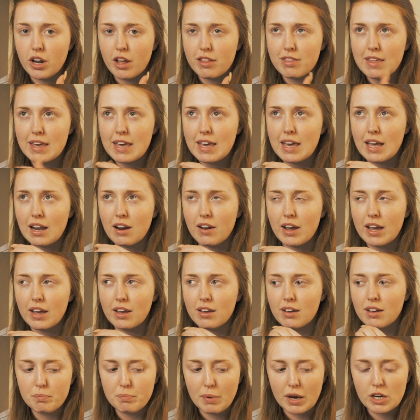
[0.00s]
I think it
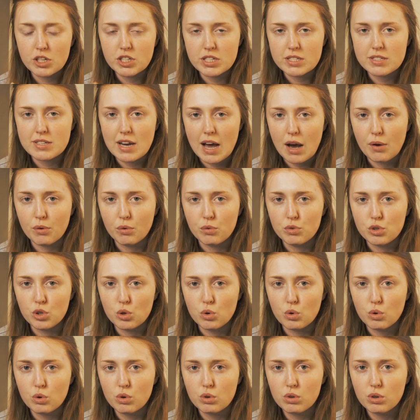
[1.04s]
like bashes down on
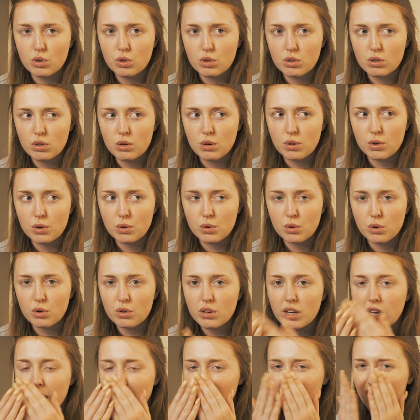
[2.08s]
your
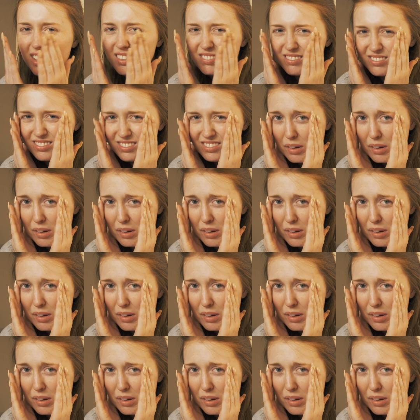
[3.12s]
cornea,